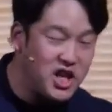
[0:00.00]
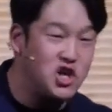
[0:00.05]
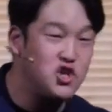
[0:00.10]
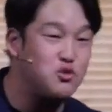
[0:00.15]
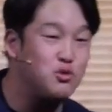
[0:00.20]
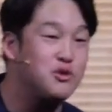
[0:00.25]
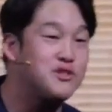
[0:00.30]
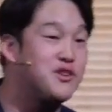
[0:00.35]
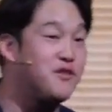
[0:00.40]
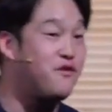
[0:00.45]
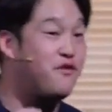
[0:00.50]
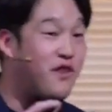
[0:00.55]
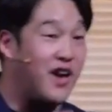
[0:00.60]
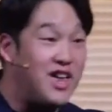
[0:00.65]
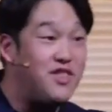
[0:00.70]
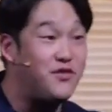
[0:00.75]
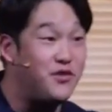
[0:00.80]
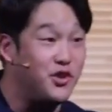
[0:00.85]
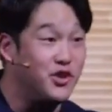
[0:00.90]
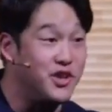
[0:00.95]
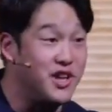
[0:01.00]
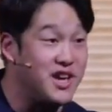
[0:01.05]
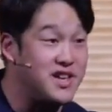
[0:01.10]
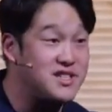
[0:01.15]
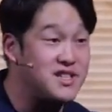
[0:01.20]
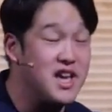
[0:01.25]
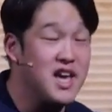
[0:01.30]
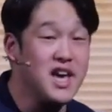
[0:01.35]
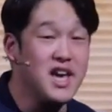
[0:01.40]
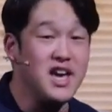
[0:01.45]
Israel to
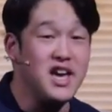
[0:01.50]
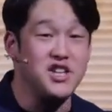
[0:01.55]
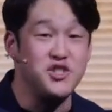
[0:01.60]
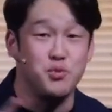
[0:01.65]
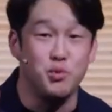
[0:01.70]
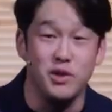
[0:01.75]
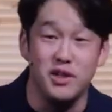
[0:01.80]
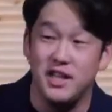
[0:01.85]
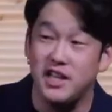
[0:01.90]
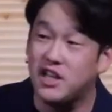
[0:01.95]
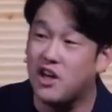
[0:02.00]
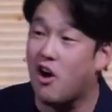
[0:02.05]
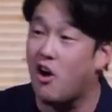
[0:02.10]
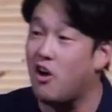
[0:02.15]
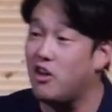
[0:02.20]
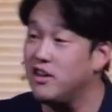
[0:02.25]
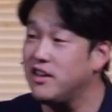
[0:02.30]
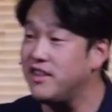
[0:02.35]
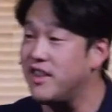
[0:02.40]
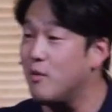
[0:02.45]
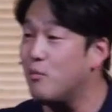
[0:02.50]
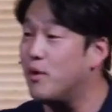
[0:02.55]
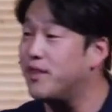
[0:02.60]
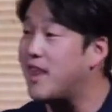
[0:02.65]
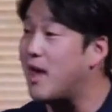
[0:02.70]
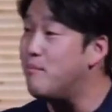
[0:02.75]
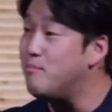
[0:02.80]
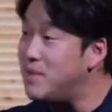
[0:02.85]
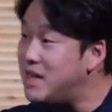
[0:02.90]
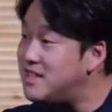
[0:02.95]
faithfulness. He's really calling them, what
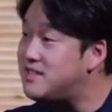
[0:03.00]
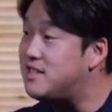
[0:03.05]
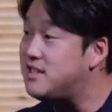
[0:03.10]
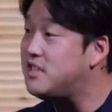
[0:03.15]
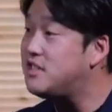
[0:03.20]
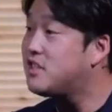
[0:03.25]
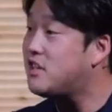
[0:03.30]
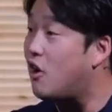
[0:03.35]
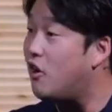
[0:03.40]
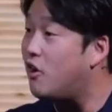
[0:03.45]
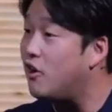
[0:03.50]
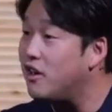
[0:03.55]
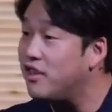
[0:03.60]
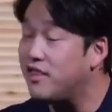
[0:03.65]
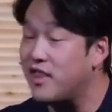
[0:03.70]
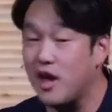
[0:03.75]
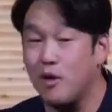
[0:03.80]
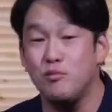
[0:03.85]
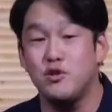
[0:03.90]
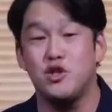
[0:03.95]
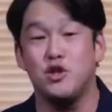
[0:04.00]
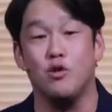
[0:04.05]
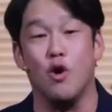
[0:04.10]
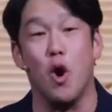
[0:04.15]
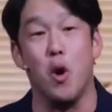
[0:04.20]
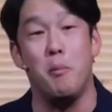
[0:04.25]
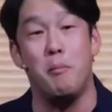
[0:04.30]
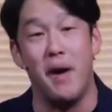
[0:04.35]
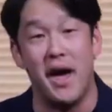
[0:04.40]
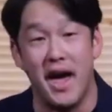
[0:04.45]
that means is he's calling them to
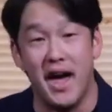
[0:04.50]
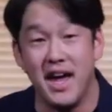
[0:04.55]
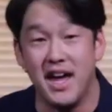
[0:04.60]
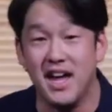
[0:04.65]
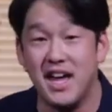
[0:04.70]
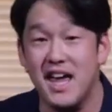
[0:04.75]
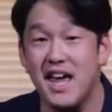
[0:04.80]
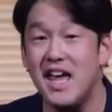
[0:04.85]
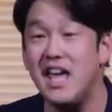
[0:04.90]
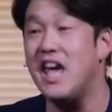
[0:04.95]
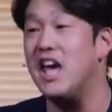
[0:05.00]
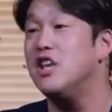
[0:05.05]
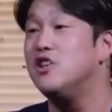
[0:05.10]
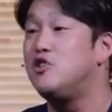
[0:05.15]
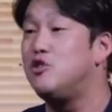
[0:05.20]
obey and